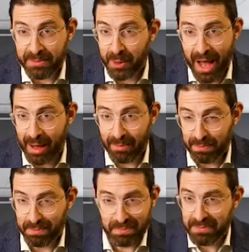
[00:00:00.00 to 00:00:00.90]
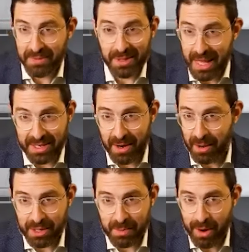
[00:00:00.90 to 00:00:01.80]
they're not
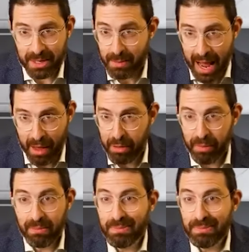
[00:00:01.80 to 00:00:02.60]
necessarily the smartest in math